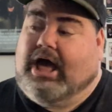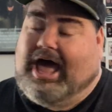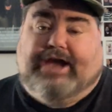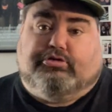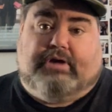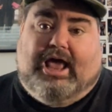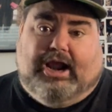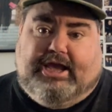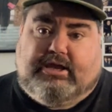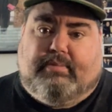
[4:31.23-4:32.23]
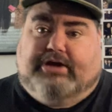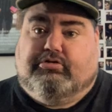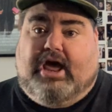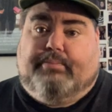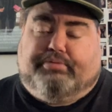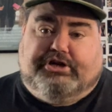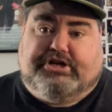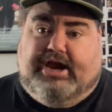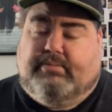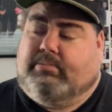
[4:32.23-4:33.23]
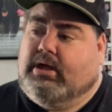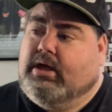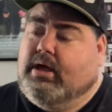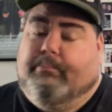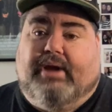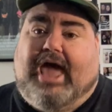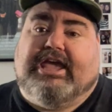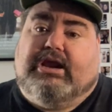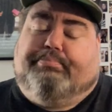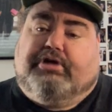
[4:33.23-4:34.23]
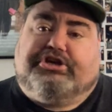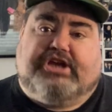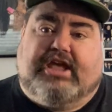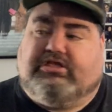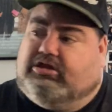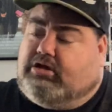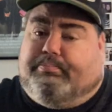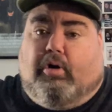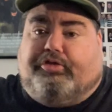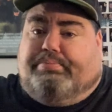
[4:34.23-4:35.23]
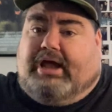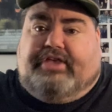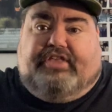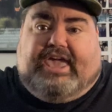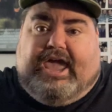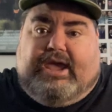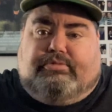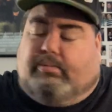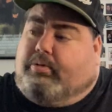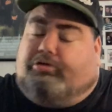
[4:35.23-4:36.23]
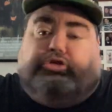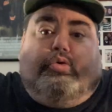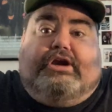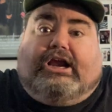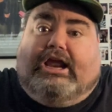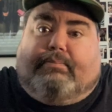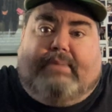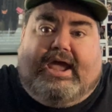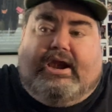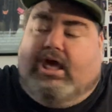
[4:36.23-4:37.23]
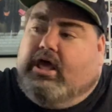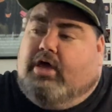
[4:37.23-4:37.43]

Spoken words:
I do not like him. I do not appreciate him. But I can appreciate that they're both playing the game. They're both doing the clickbait.